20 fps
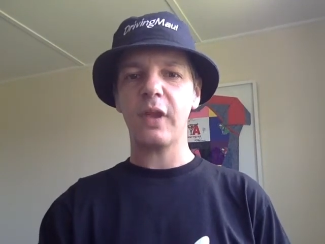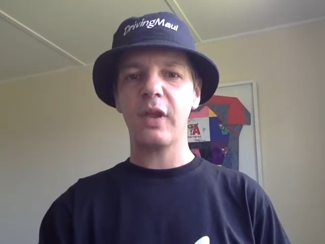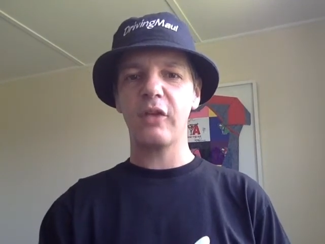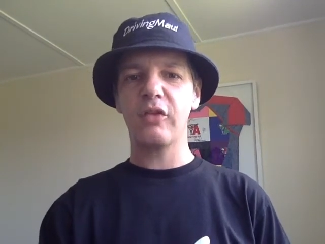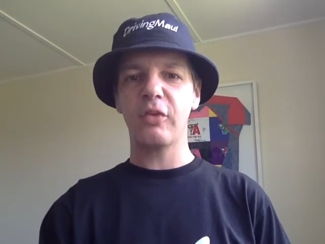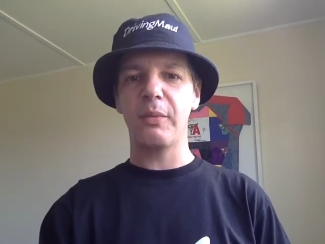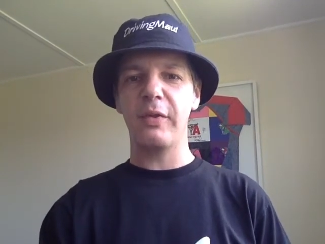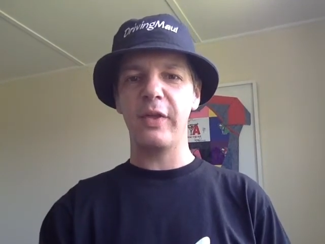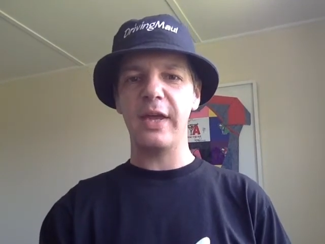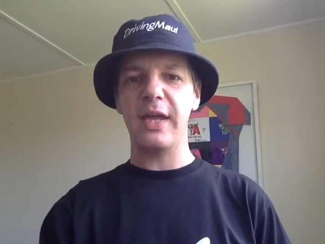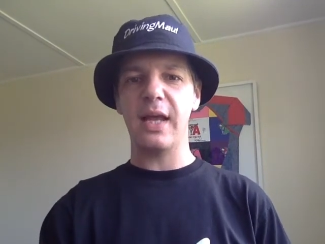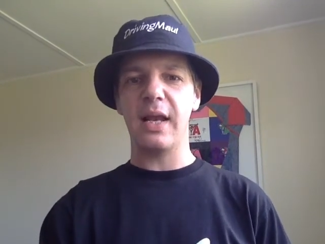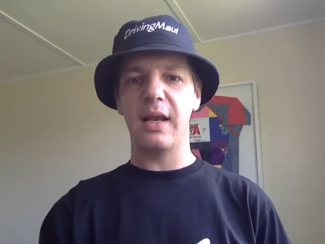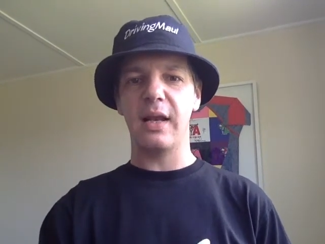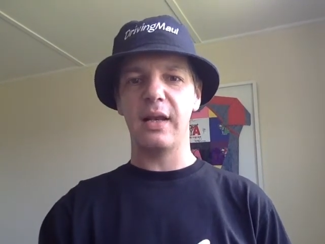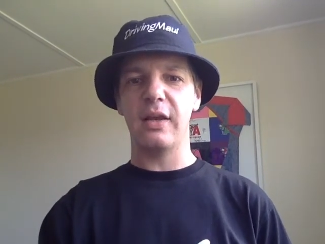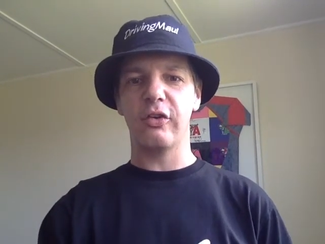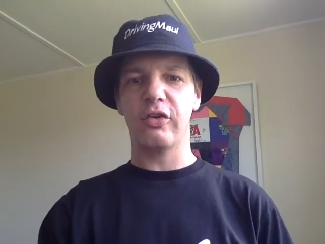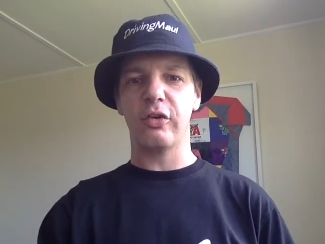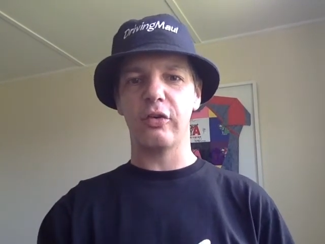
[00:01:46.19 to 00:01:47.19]
Some of the
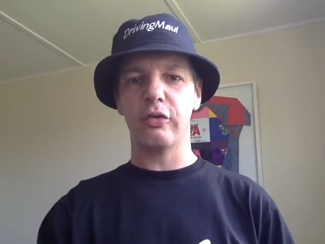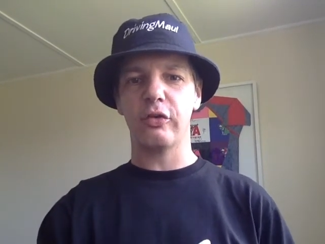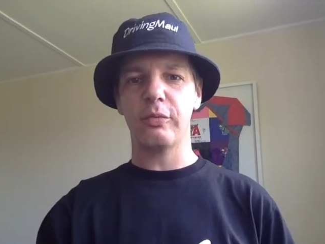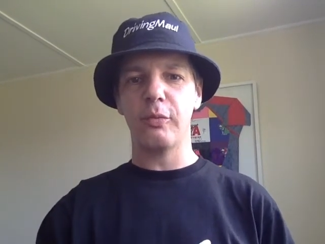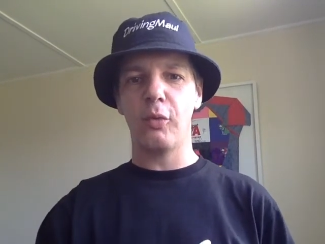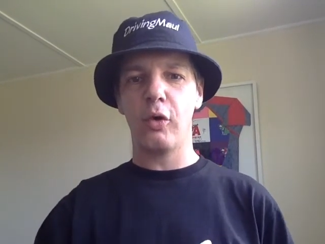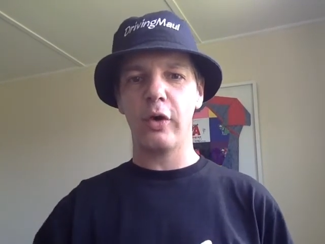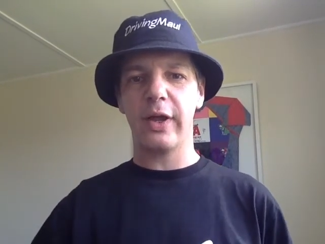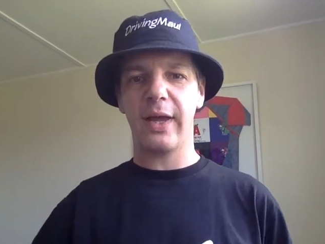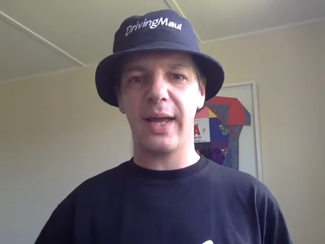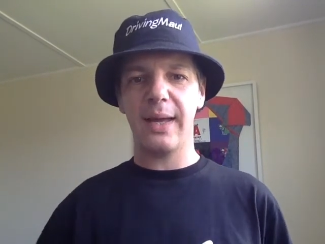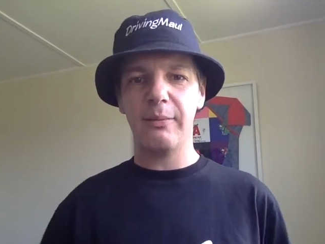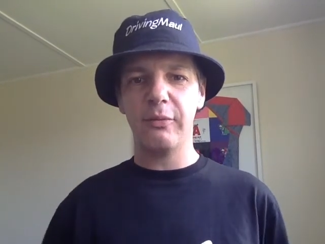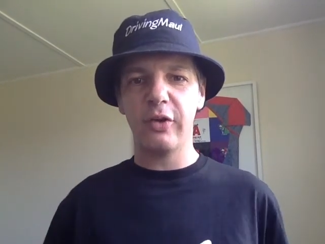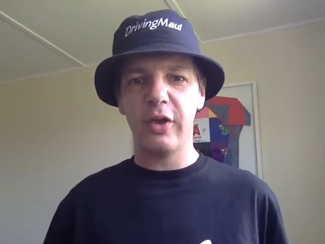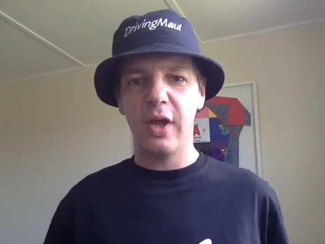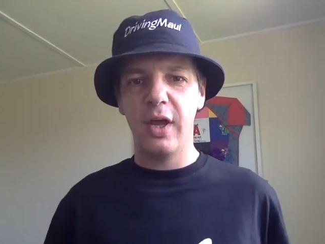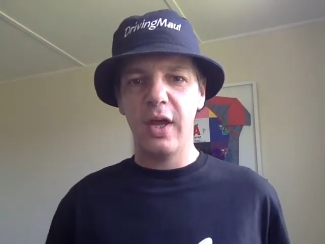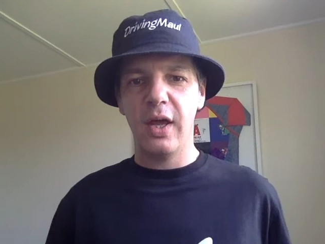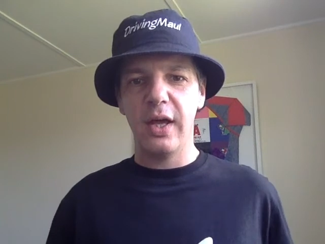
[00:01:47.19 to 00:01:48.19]
sort of smaller
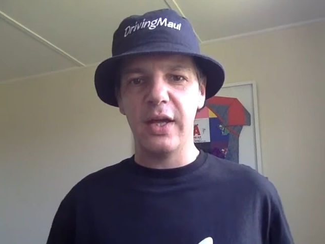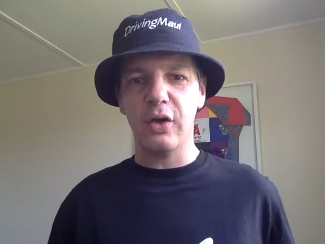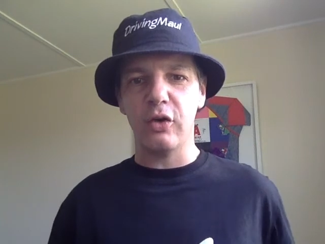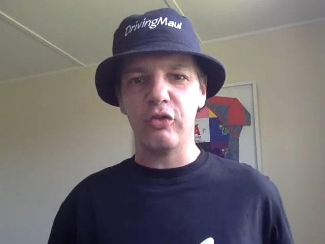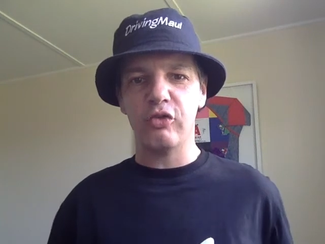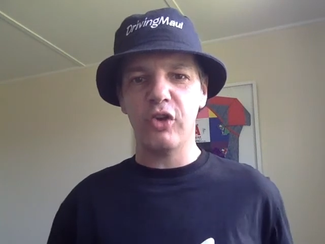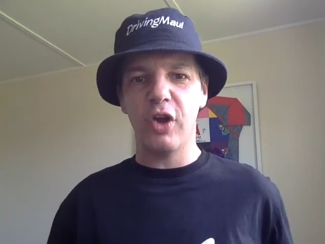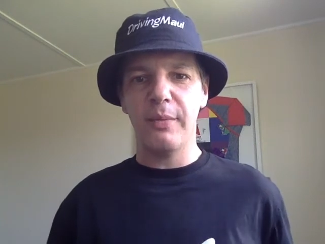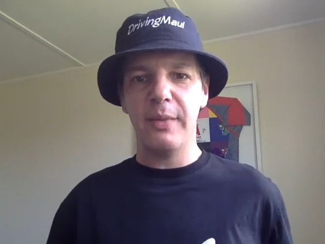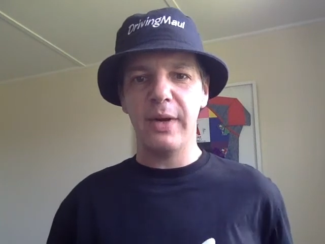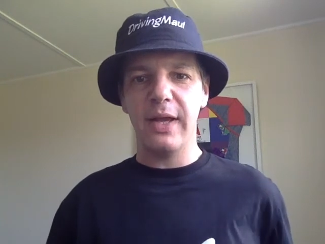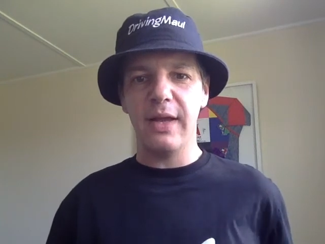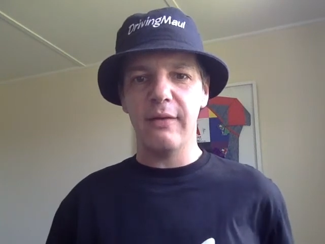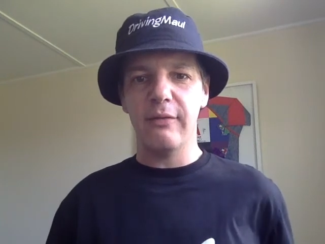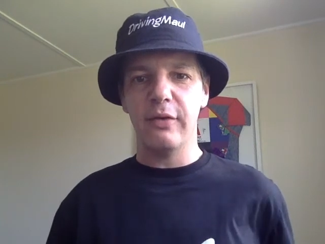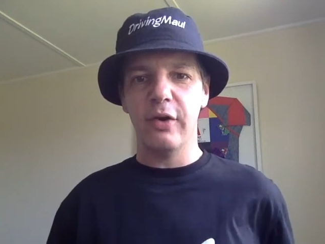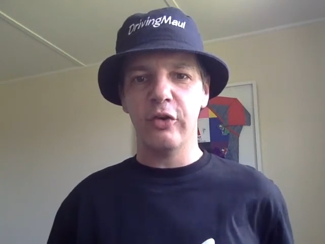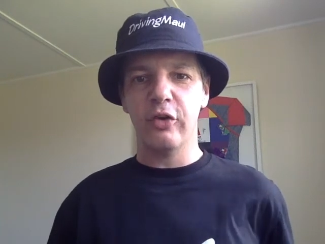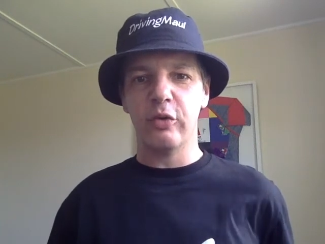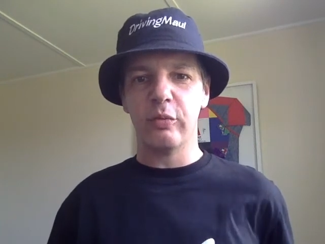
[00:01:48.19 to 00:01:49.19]
games, you've got Germany
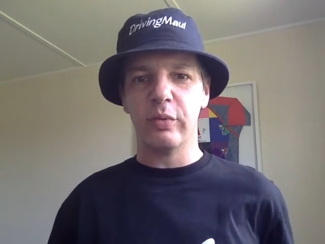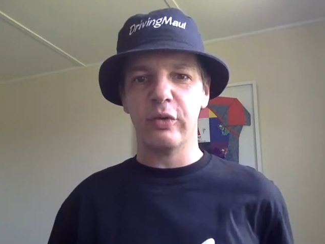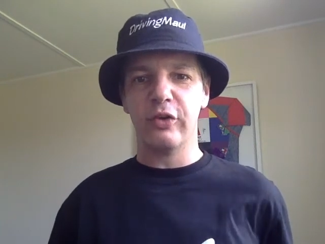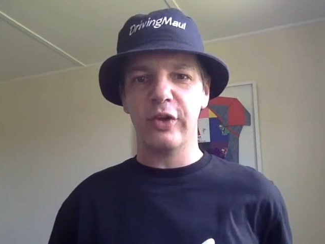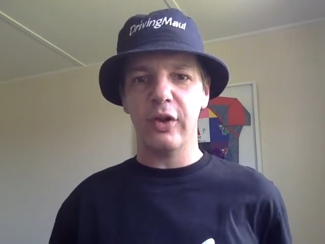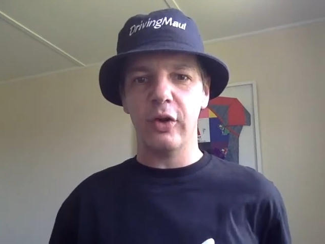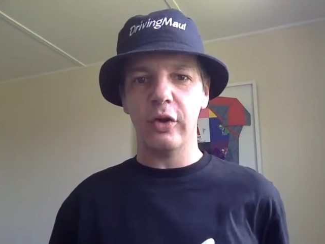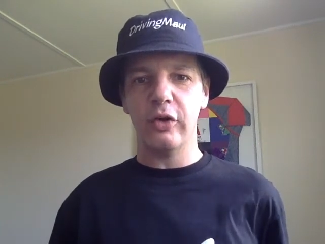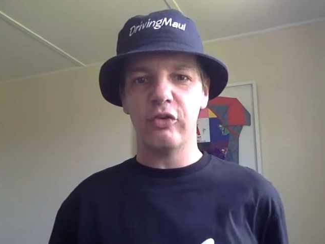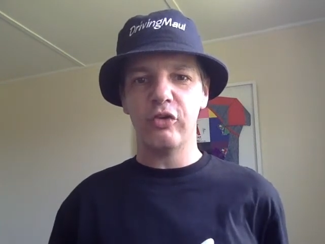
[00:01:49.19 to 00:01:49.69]
versus Brazil.